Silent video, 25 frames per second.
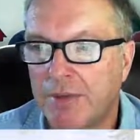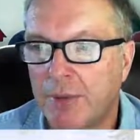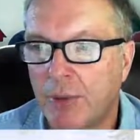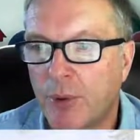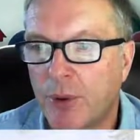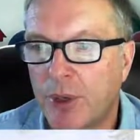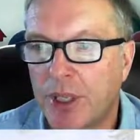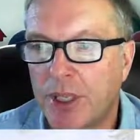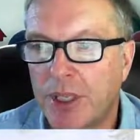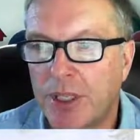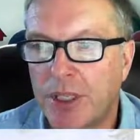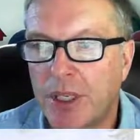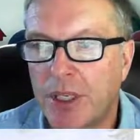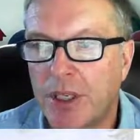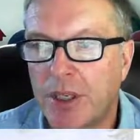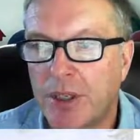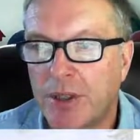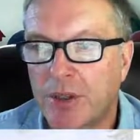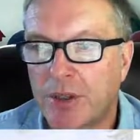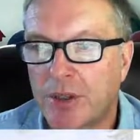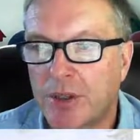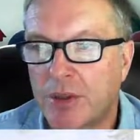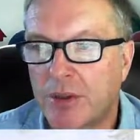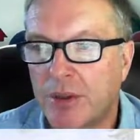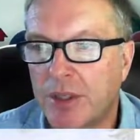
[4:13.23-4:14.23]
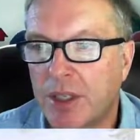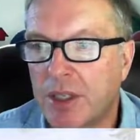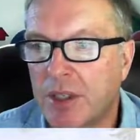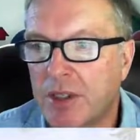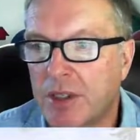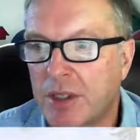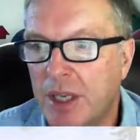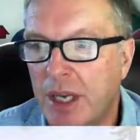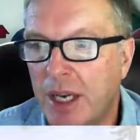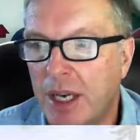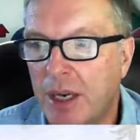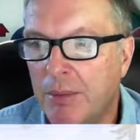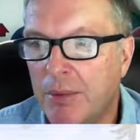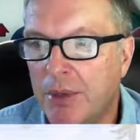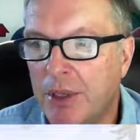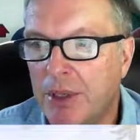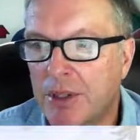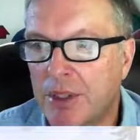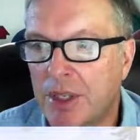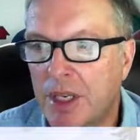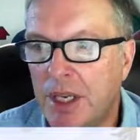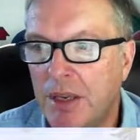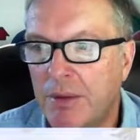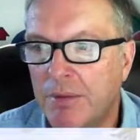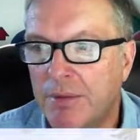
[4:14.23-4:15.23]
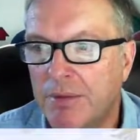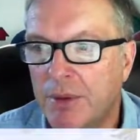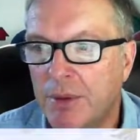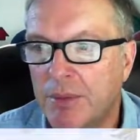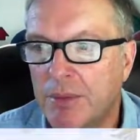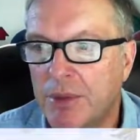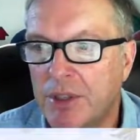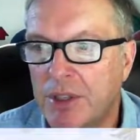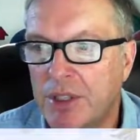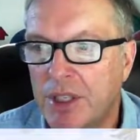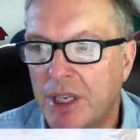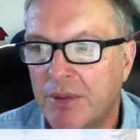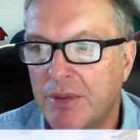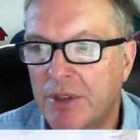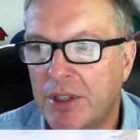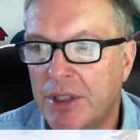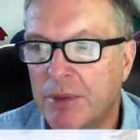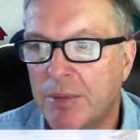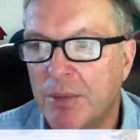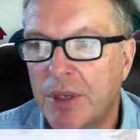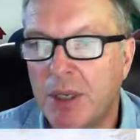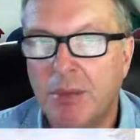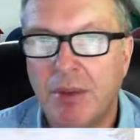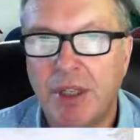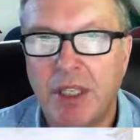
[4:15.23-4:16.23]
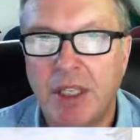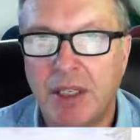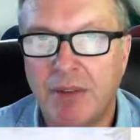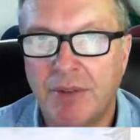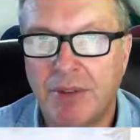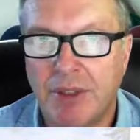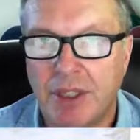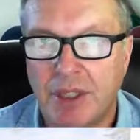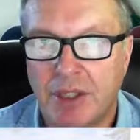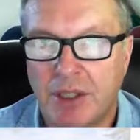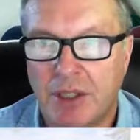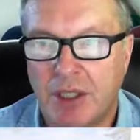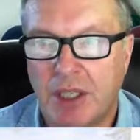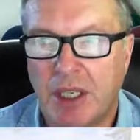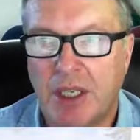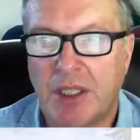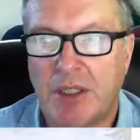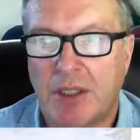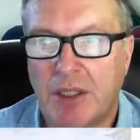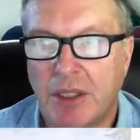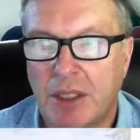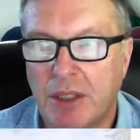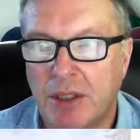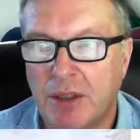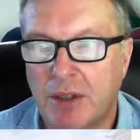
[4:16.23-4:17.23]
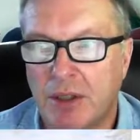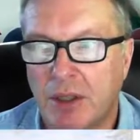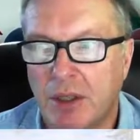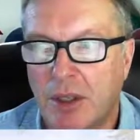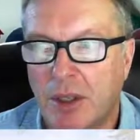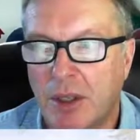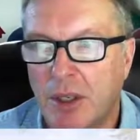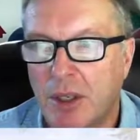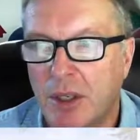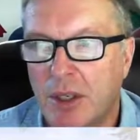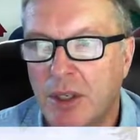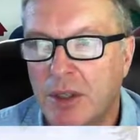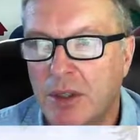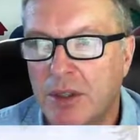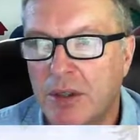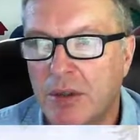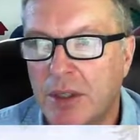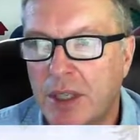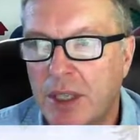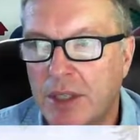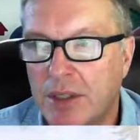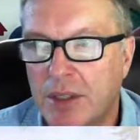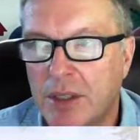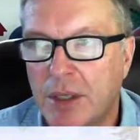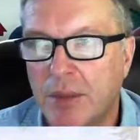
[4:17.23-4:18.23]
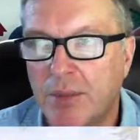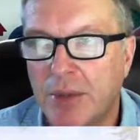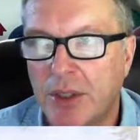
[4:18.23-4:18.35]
I'm going to say, 40 years. So these cabinets came from the 70s, maybe even the 60s.